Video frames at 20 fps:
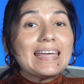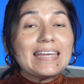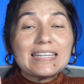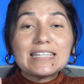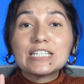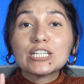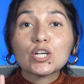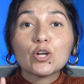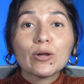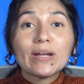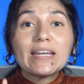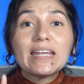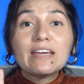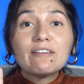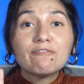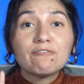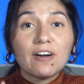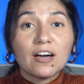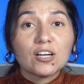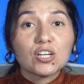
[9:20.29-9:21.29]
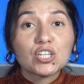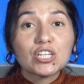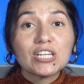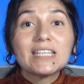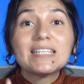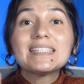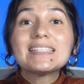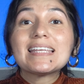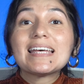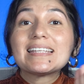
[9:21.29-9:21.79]
integrating
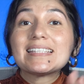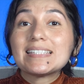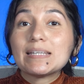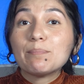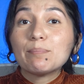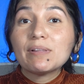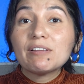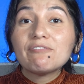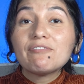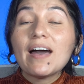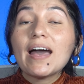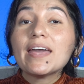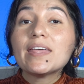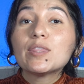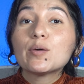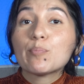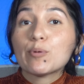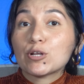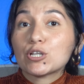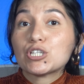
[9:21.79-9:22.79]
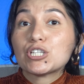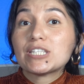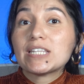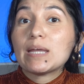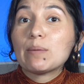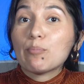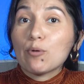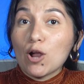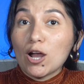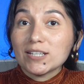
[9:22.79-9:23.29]
functions that simplify the purchasing
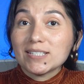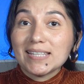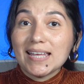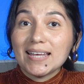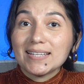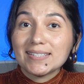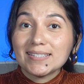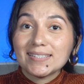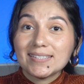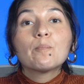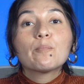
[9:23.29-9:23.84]
process.